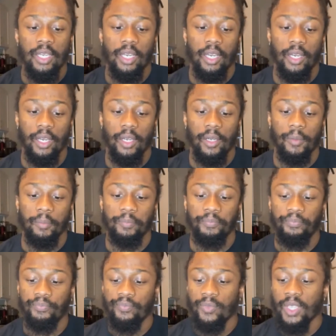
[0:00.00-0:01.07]

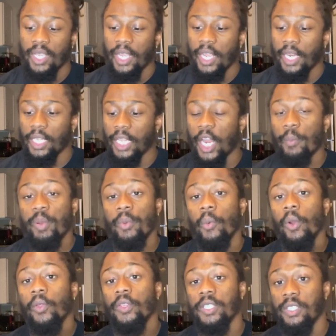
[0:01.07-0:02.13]
And a lot of people
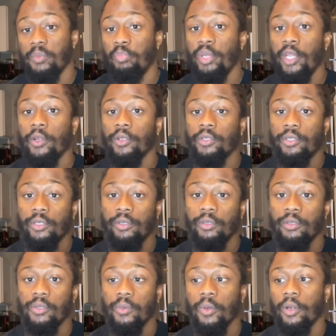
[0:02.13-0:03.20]
wear these as beater
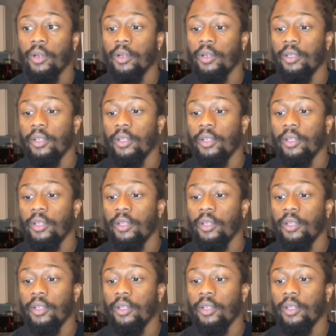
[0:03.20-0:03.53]
shoes where,